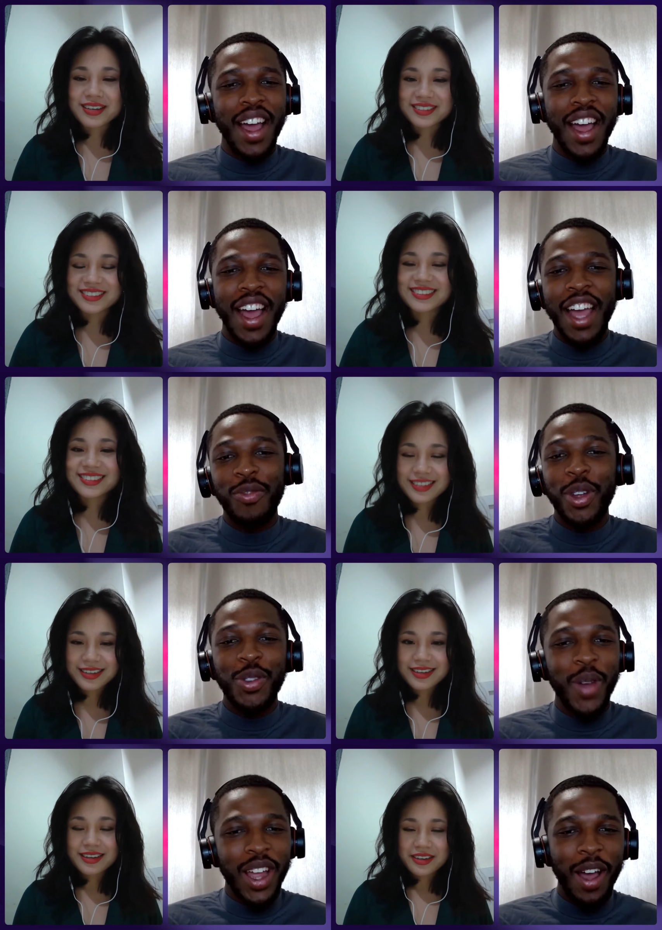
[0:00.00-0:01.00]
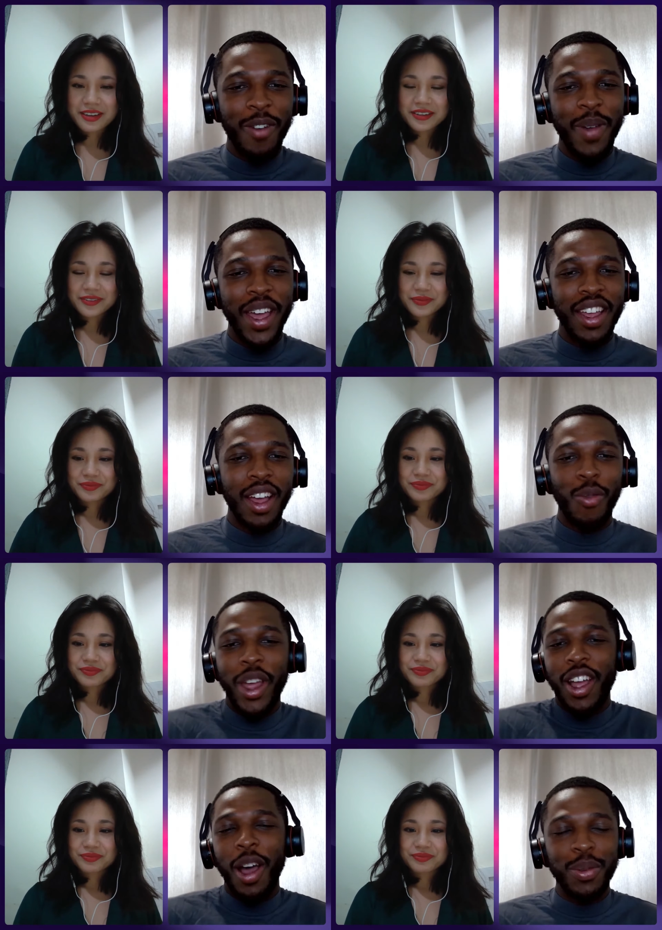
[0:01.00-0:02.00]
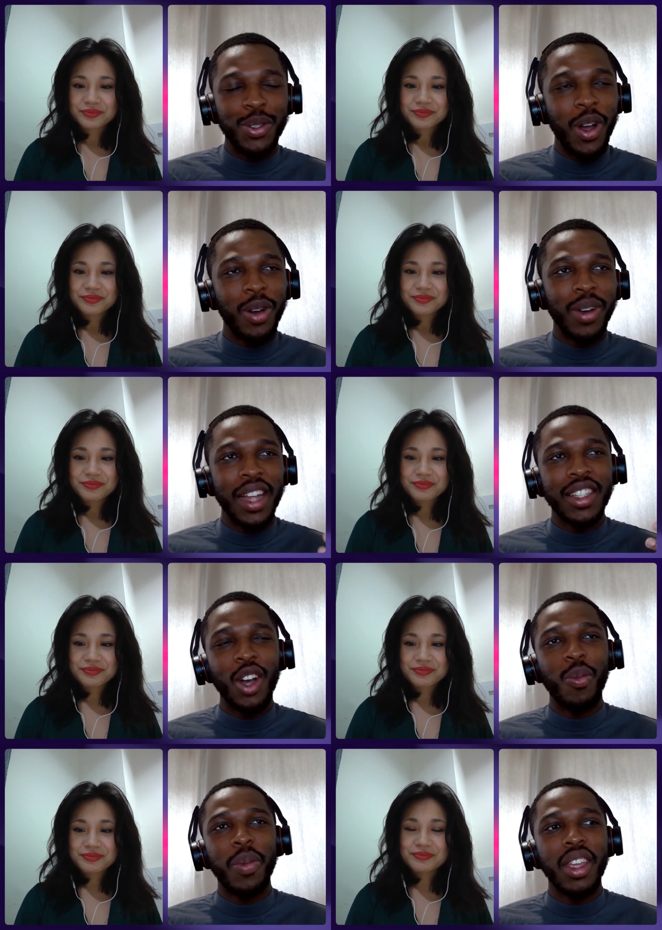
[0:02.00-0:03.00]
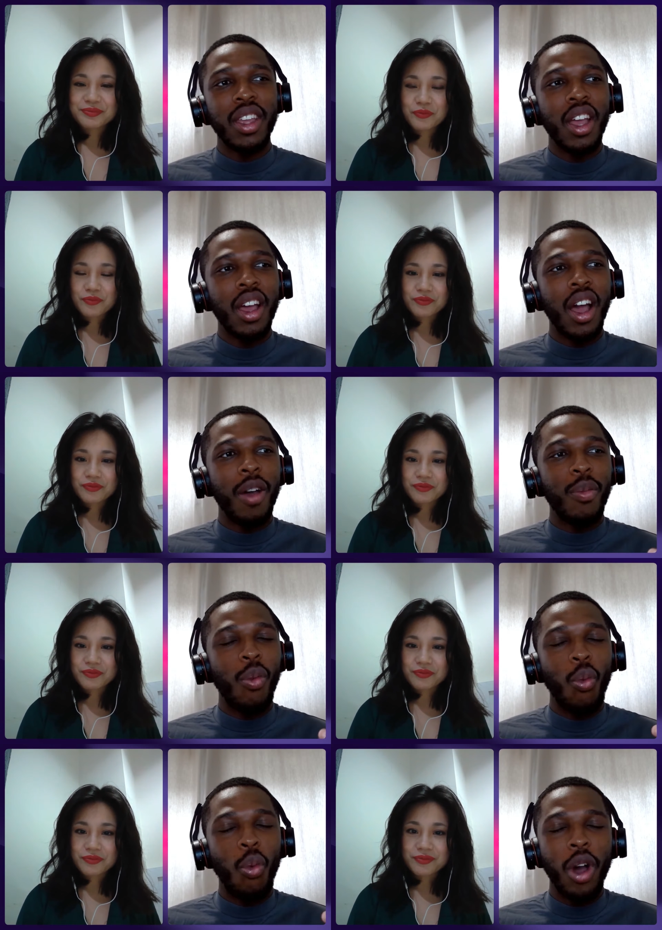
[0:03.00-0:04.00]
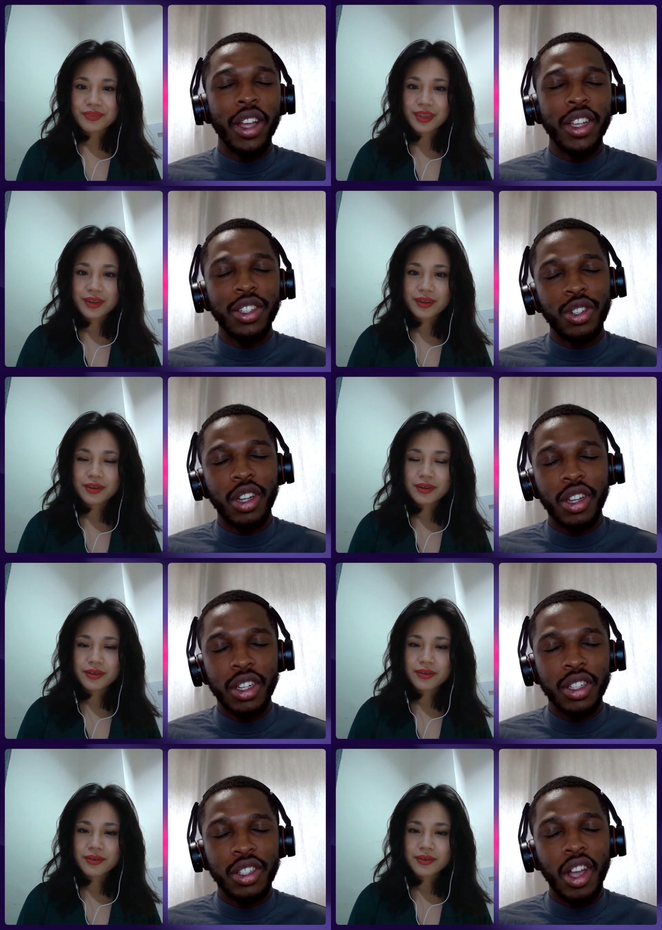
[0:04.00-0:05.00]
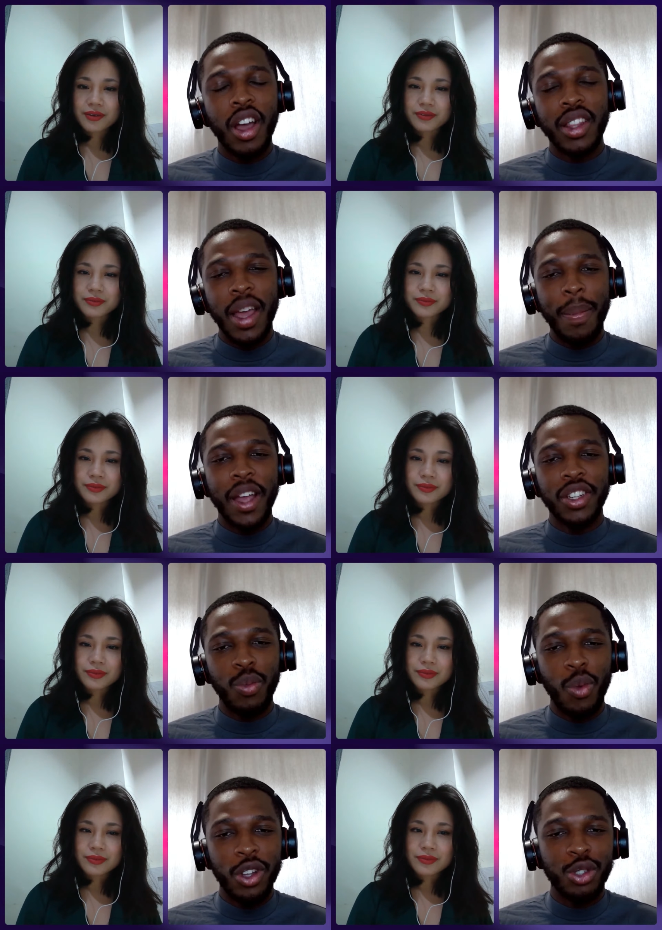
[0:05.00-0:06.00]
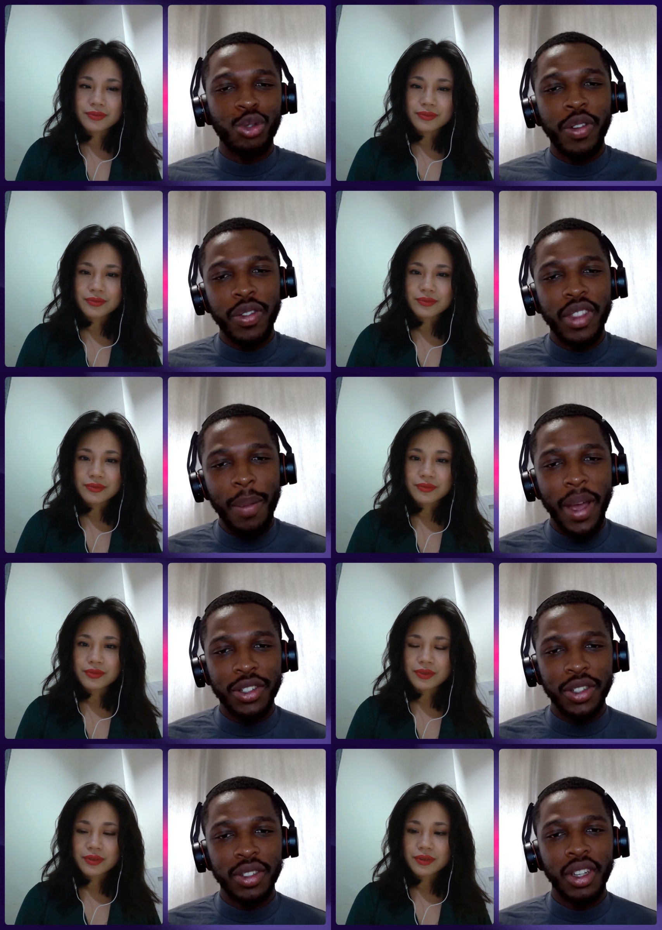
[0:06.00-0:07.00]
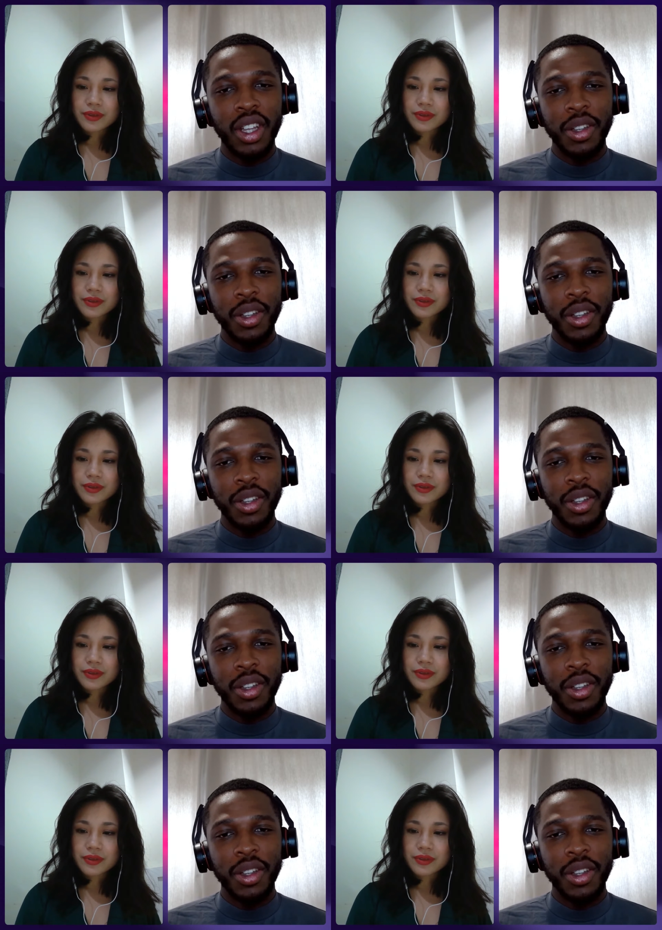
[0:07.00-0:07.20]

Speaker 1: and when you wake up, of bed, uh, wake up as well. Like, tell me, um, what has started that passion? What has driven that passion?